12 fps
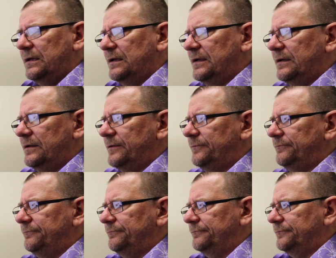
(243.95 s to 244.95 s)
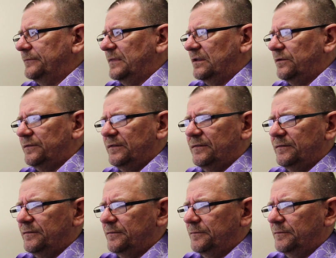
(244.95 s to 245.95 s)
Got
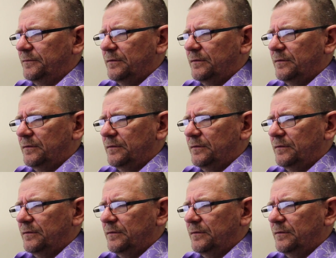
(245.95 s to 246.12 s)
this